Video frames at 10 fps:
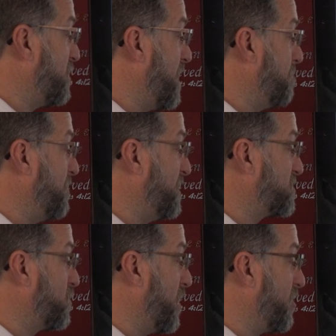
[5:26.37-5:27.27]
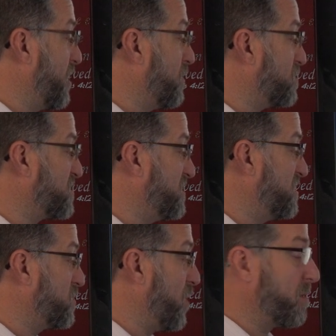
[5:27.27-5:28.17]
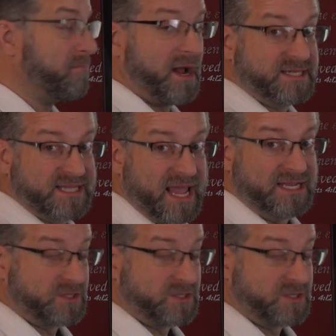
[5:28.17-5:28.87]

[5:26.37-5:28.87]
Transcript: We get b squared equals c squared minus a